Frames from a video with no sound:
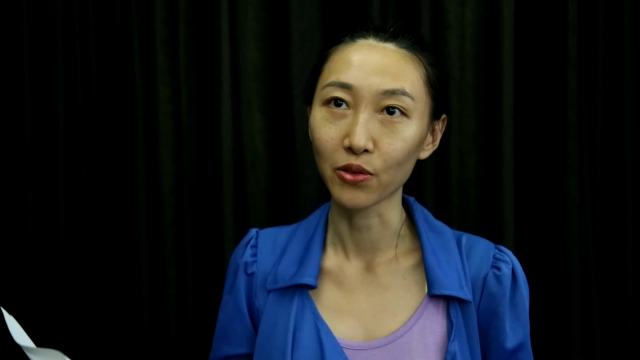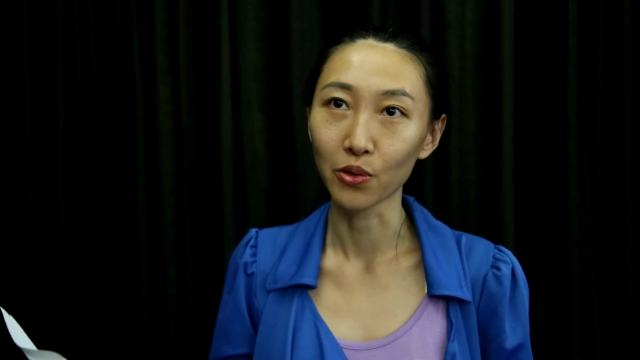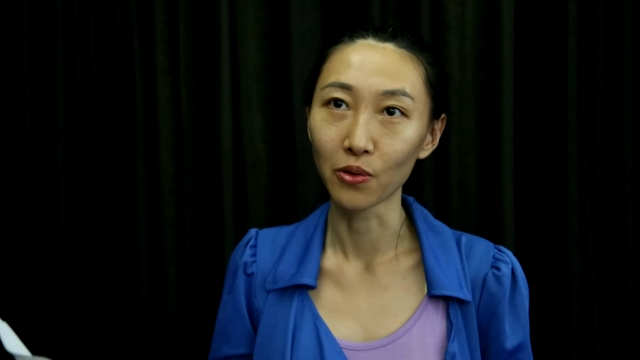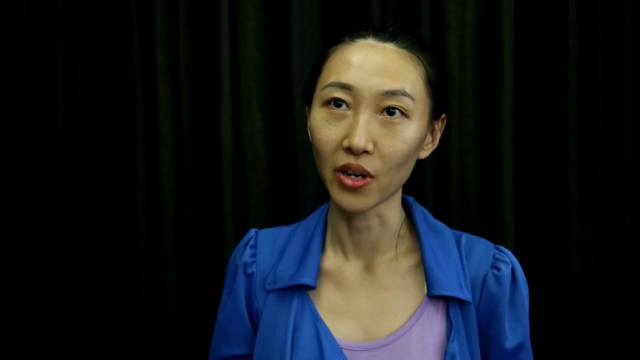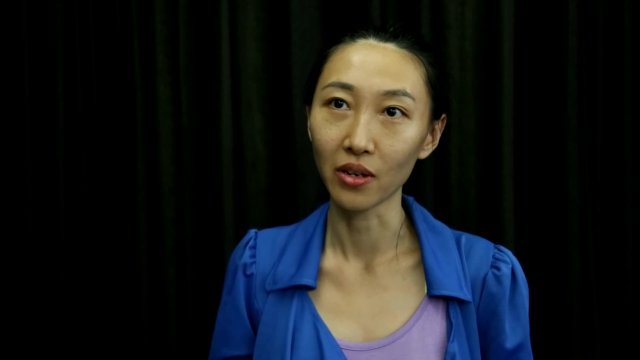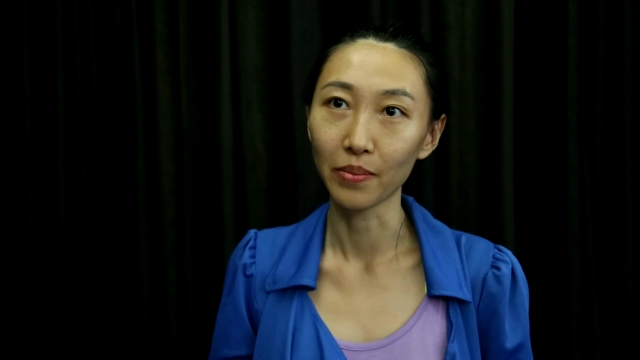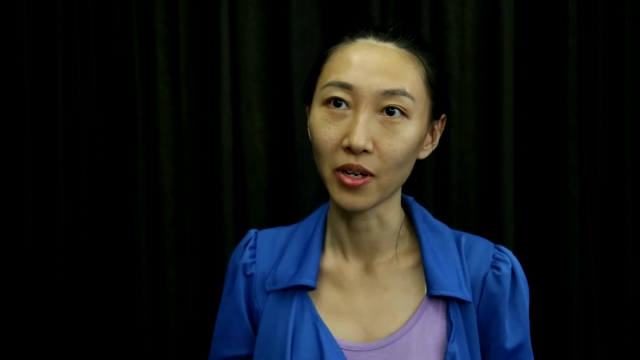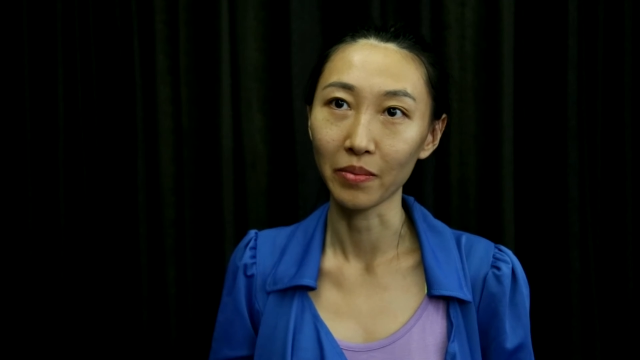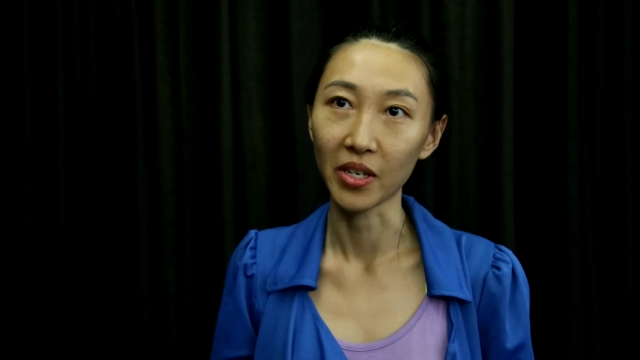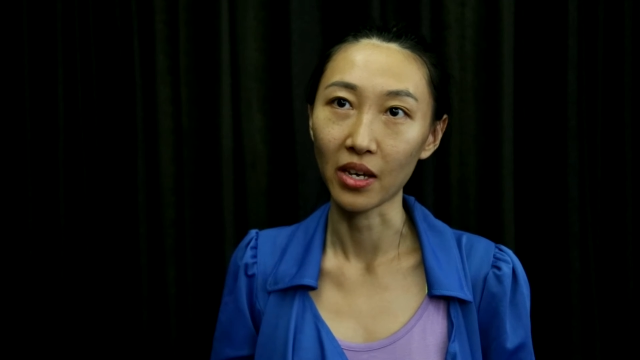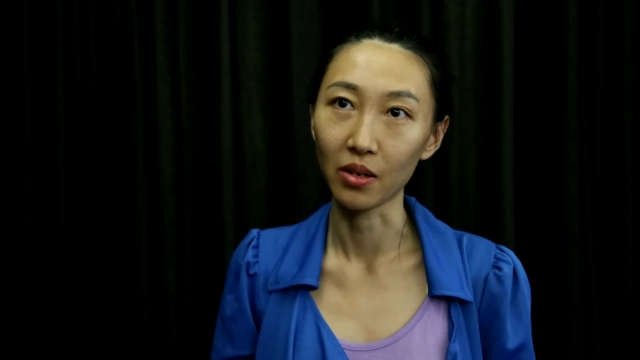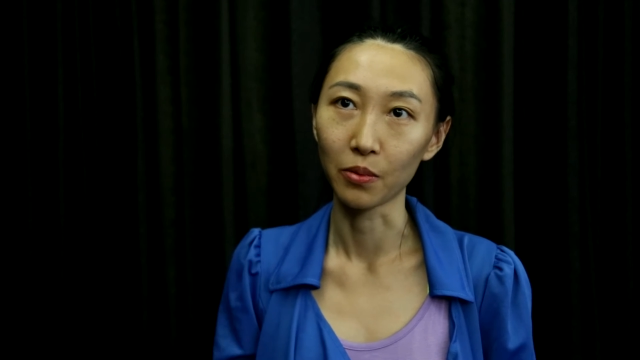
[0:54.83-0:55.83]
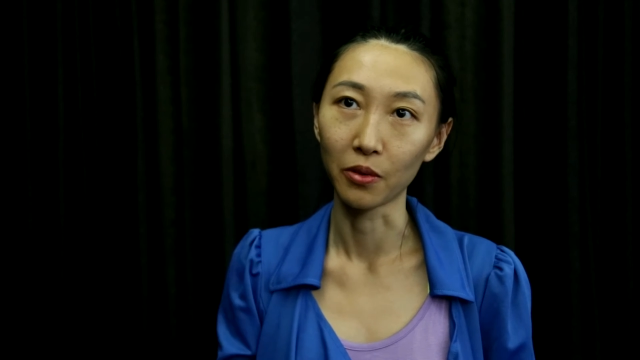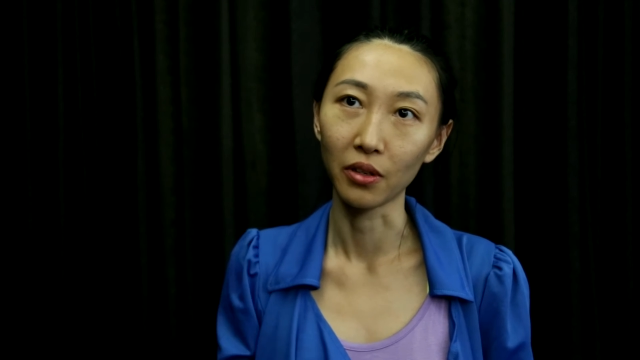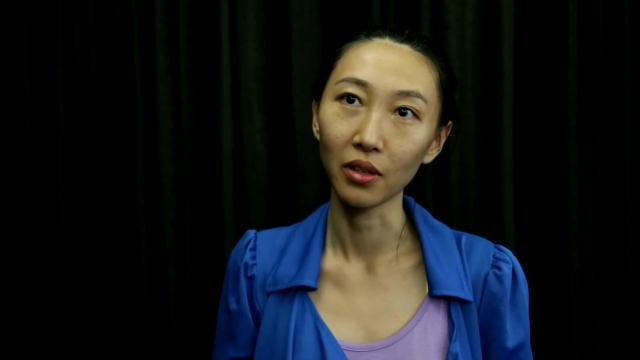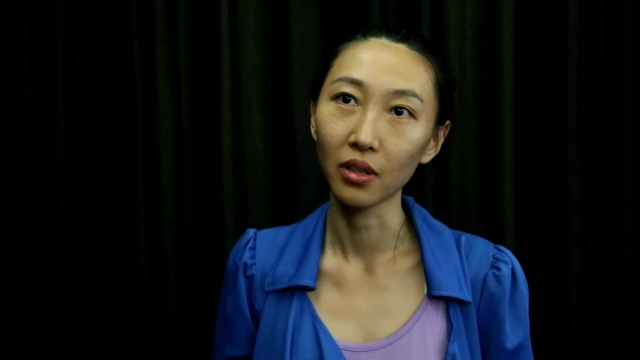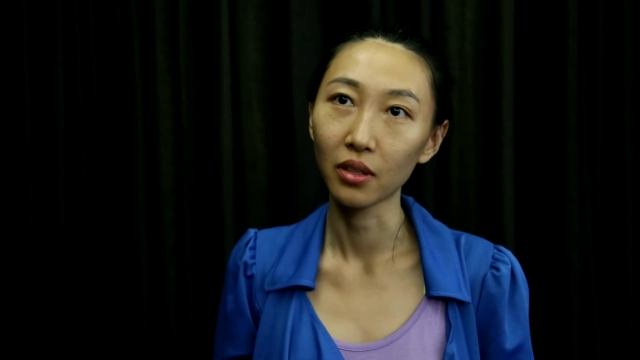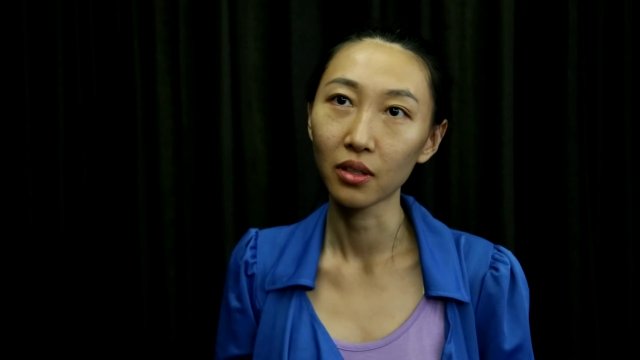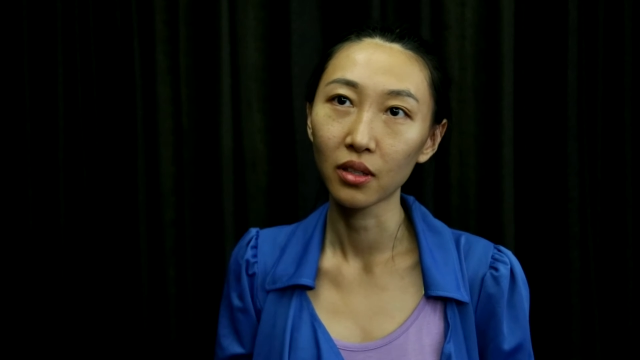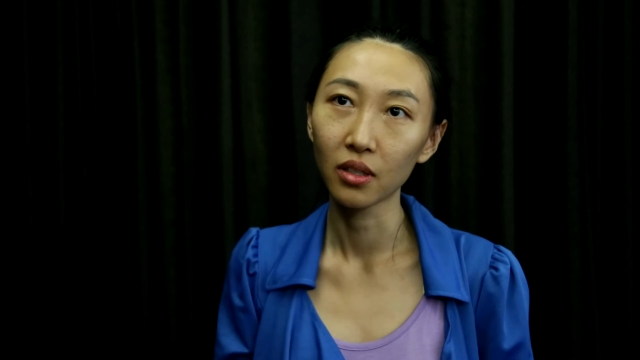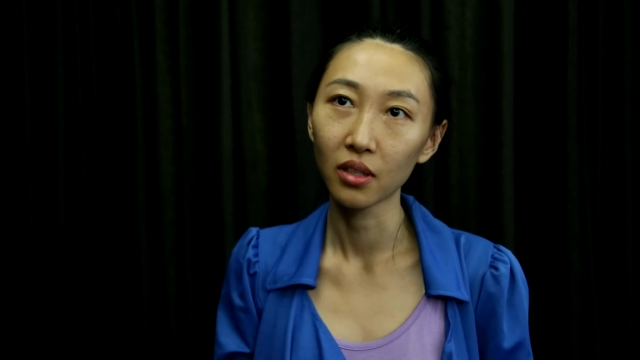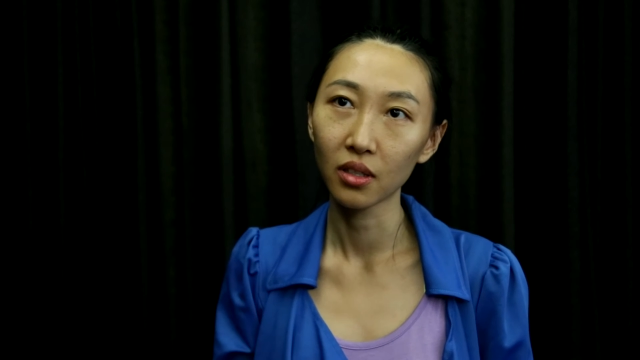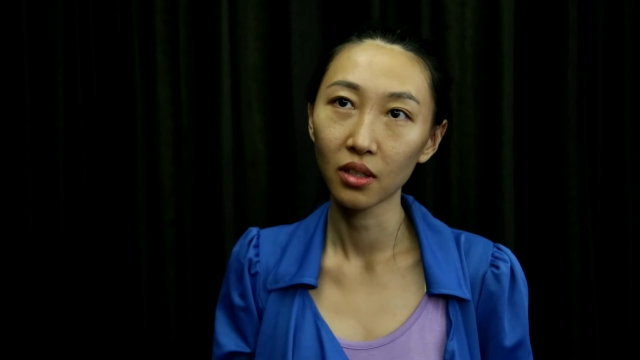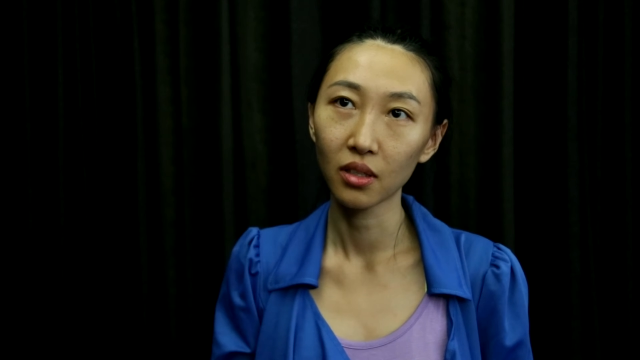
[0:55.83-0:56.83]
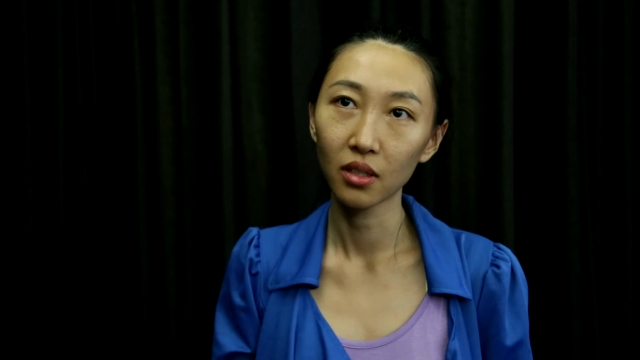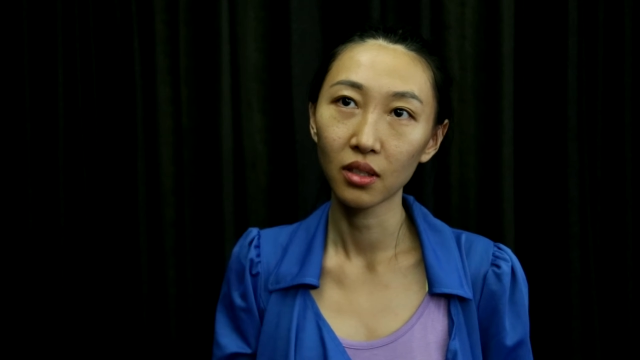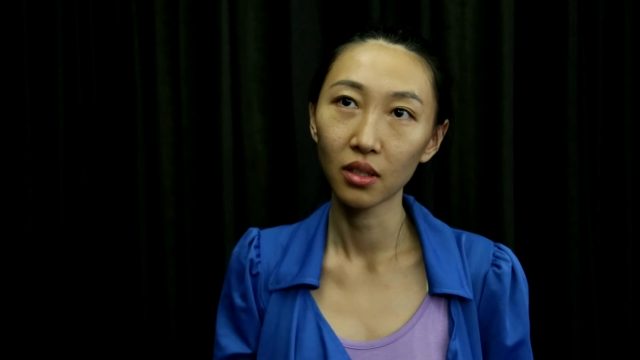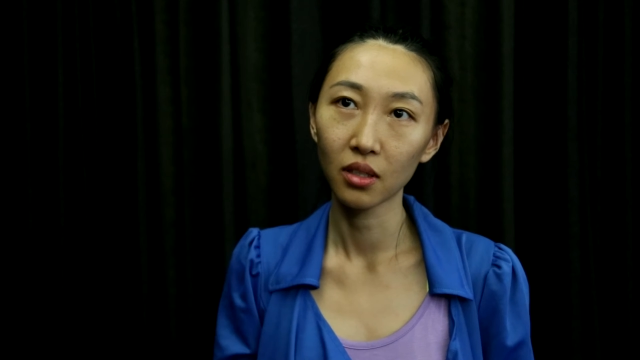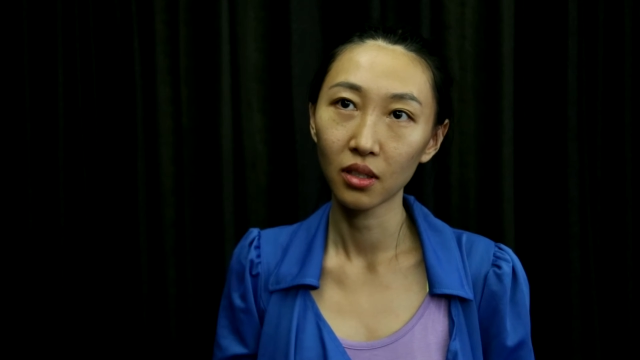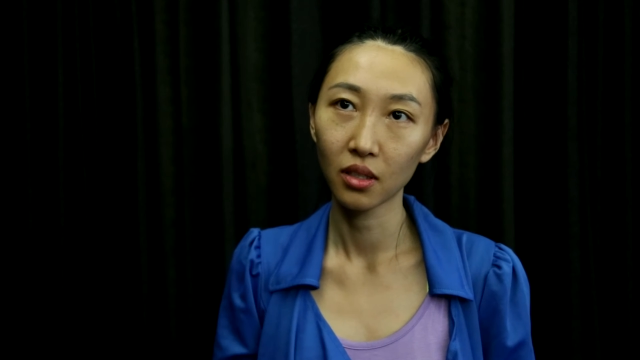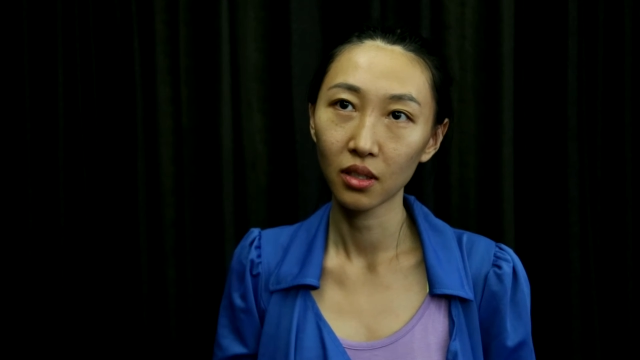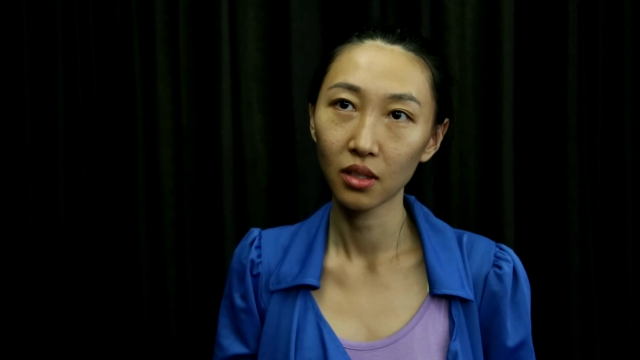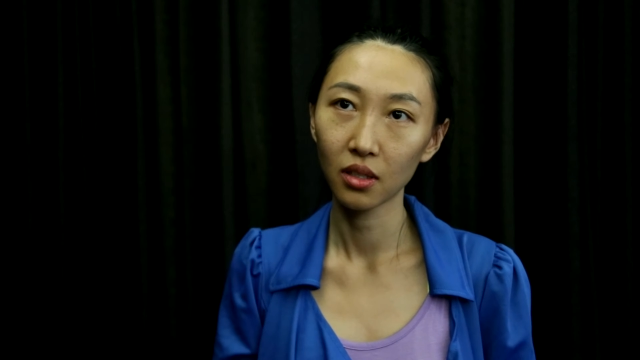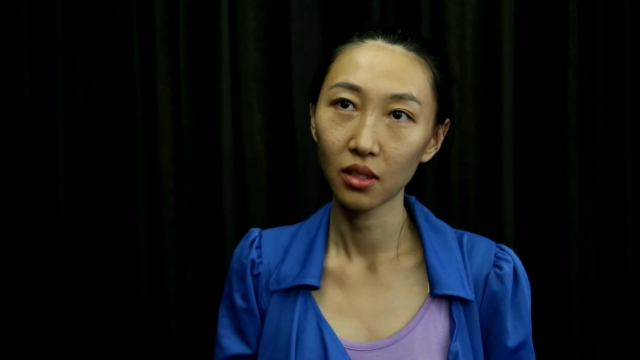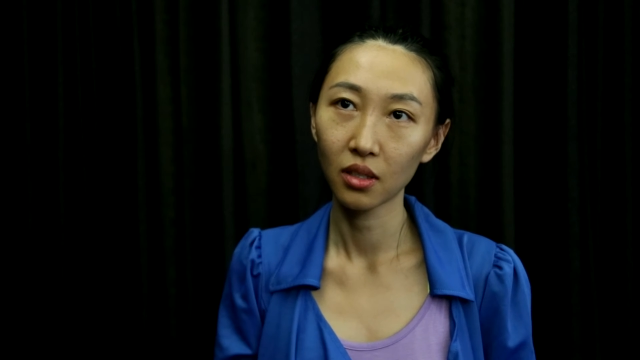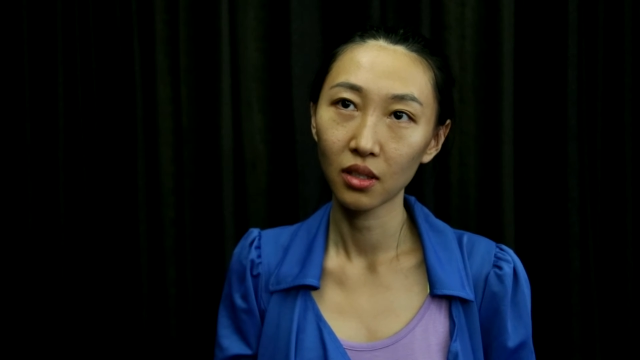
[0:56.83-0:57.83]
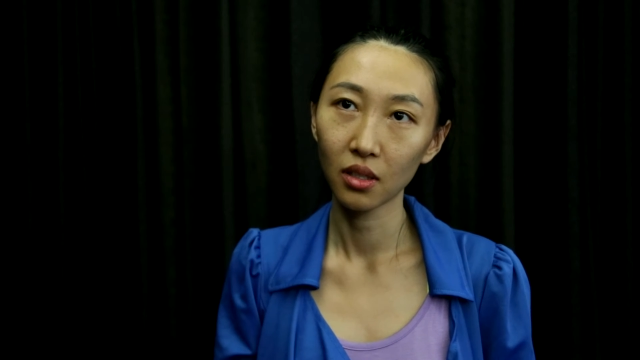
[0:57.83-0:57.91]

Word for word: to worry about me anymore. You're stronger than this.